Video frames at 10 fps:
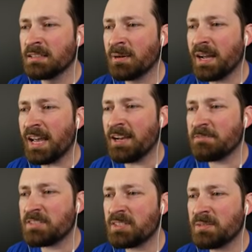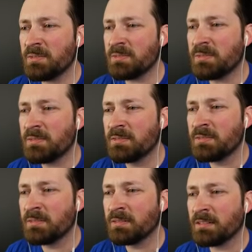Do I have to?
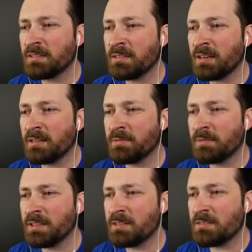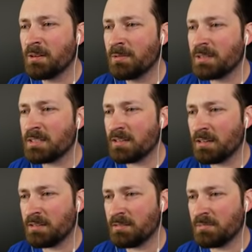I really don't want to
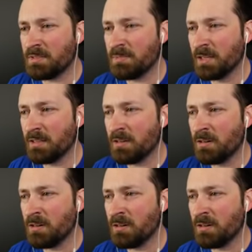talk to the smelly